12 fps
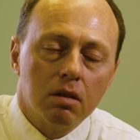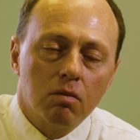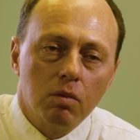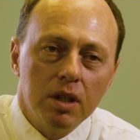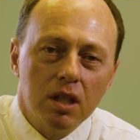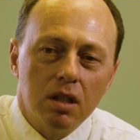
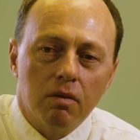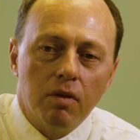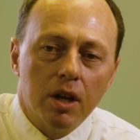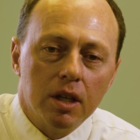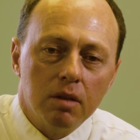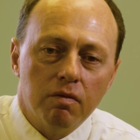we did the
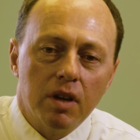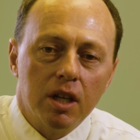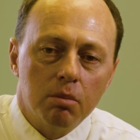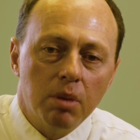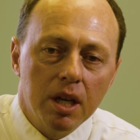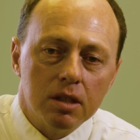very,
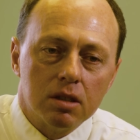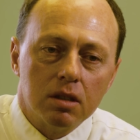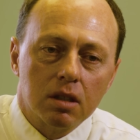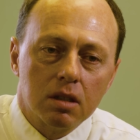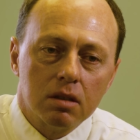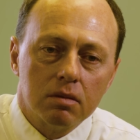very
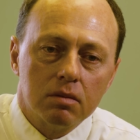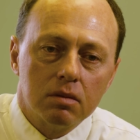basic